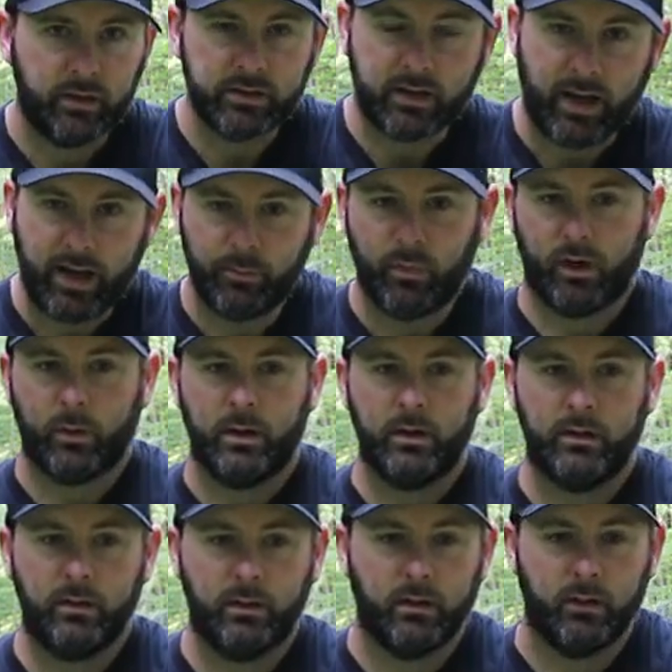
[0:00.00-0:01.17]
the reason I had
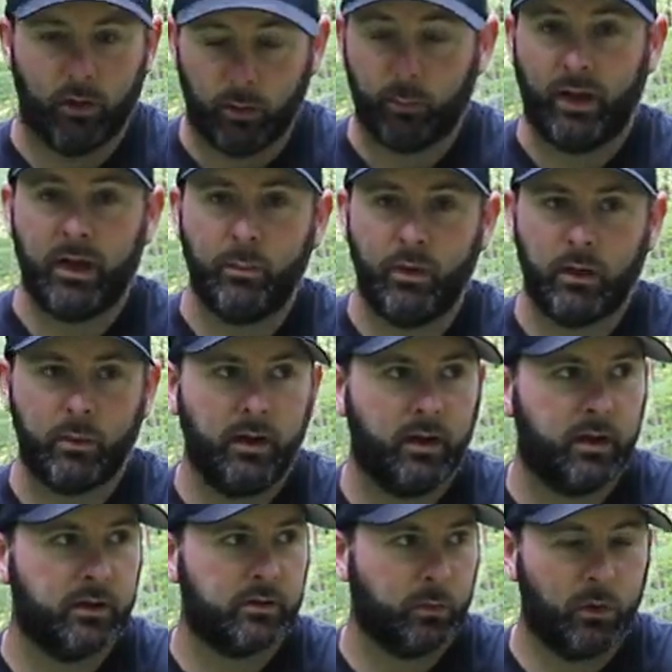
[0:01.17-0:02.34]
buckwheat, or planted buckwheat in
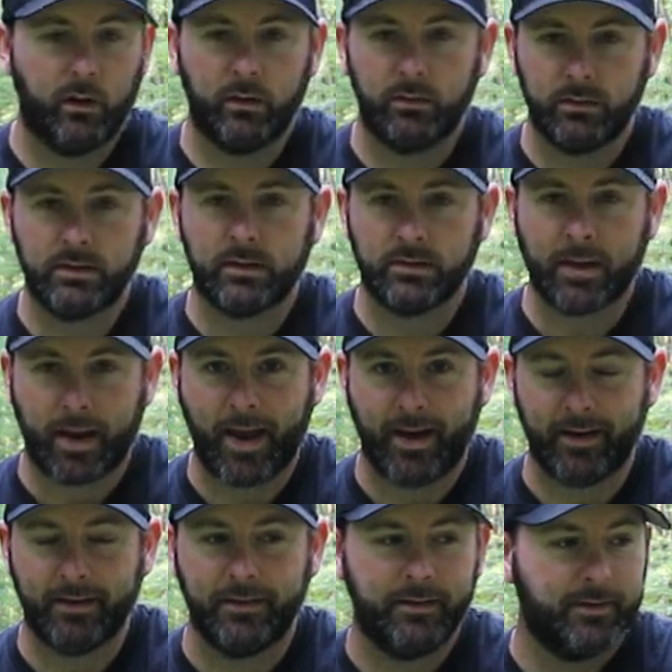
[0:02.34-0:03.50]
here, is one, just because I
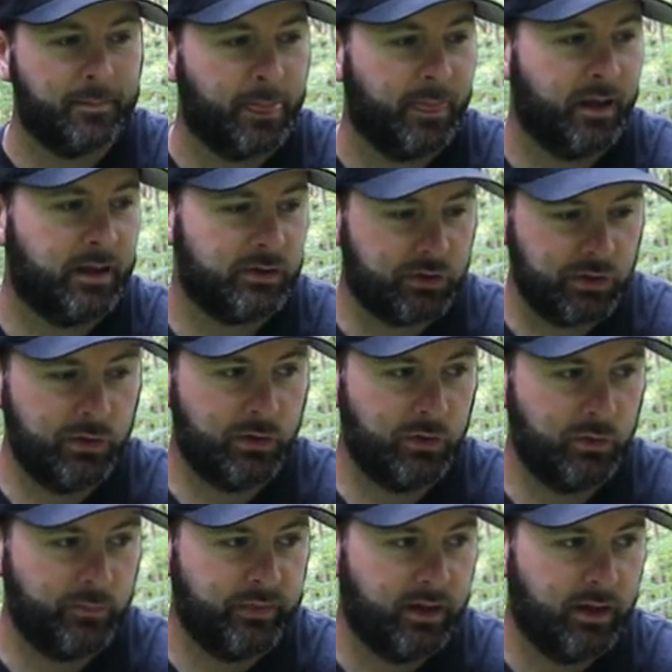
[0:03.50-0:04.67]
had it, and
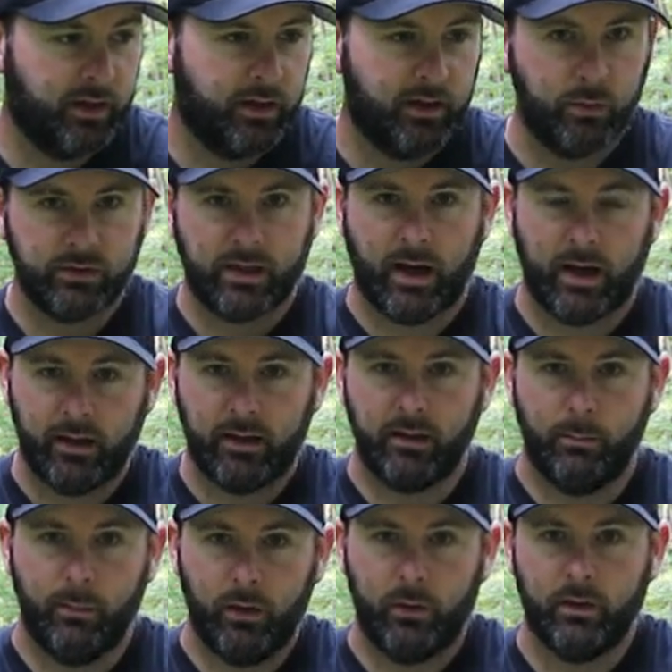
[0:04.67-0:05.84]
two, it was kind of in the
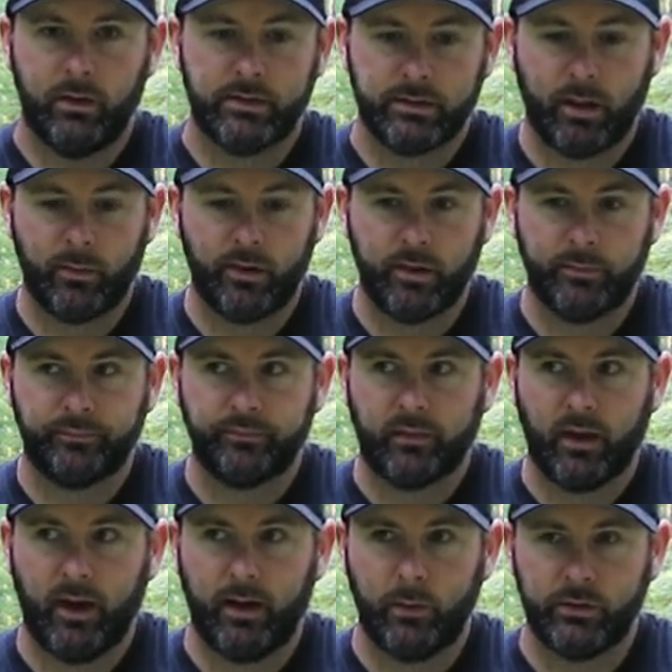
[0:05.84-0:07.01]
middle of the summer
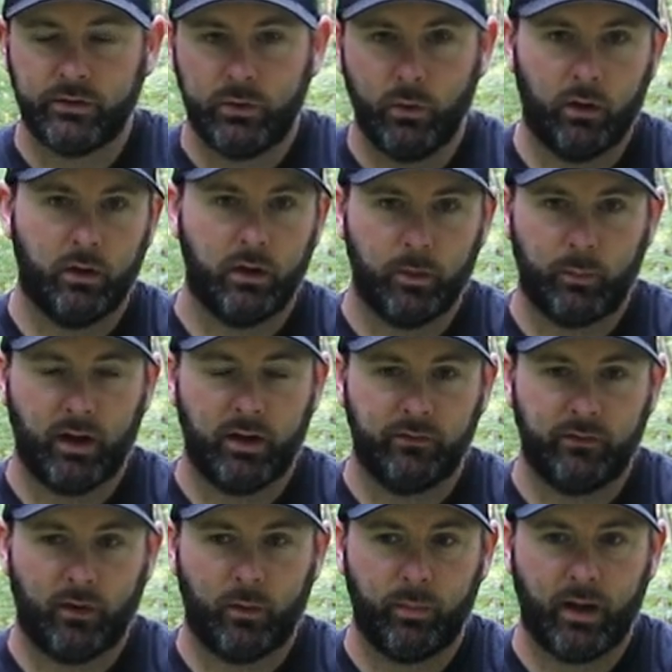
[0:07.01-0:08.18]
and it was too early to plant
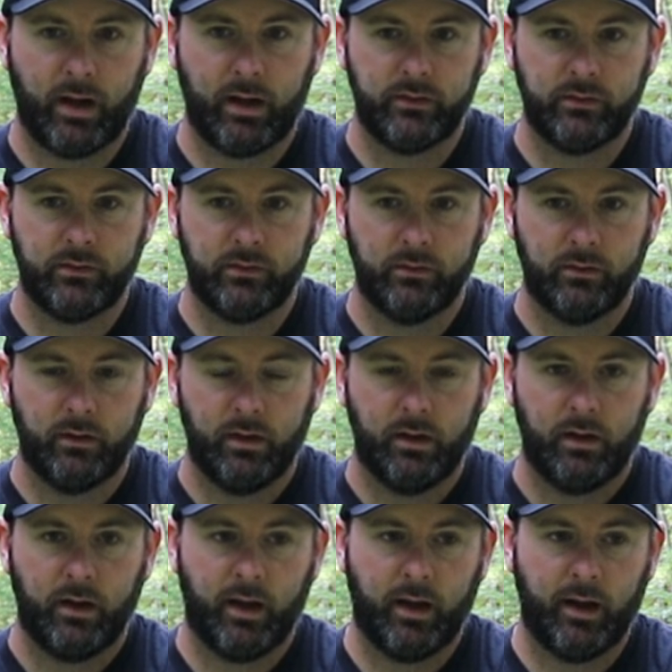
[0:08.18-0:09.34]
fall plots,
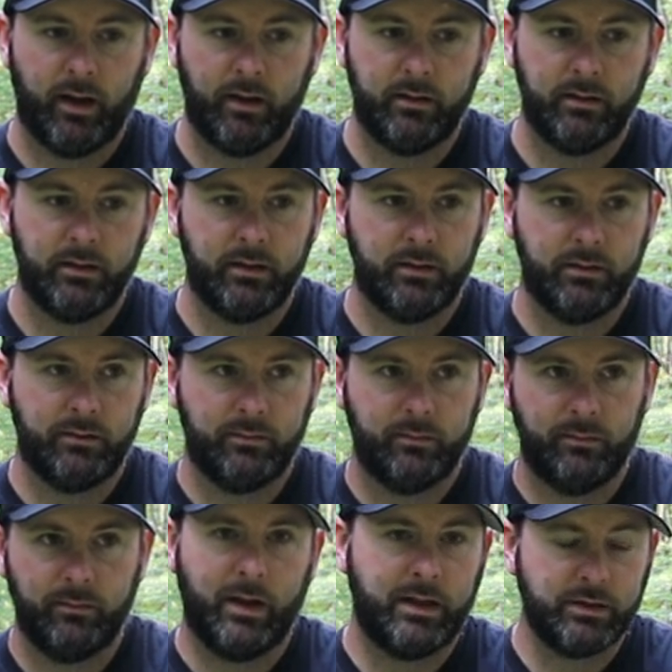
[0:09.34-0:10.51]
and
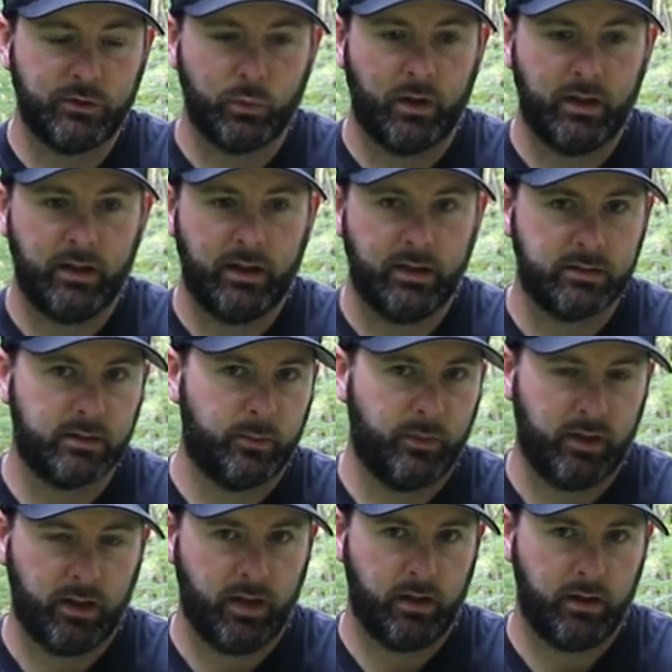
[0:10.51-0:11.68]
I just wanted to get
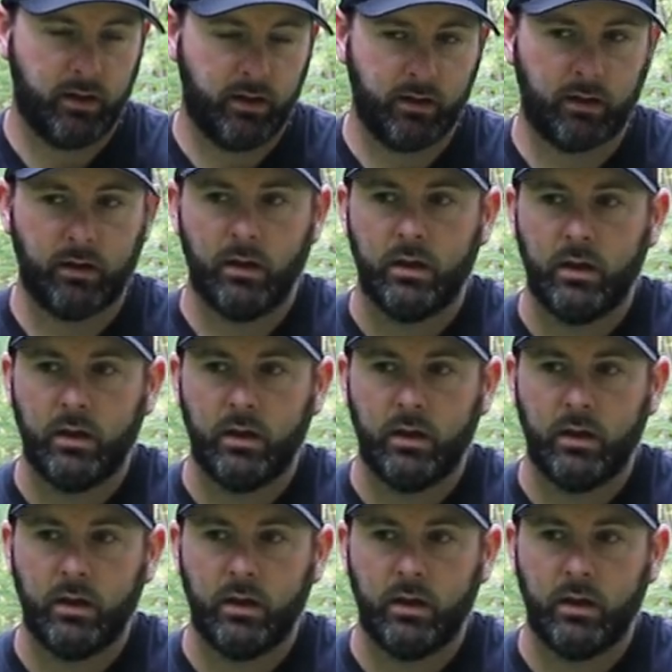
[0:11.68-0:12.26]
something in here,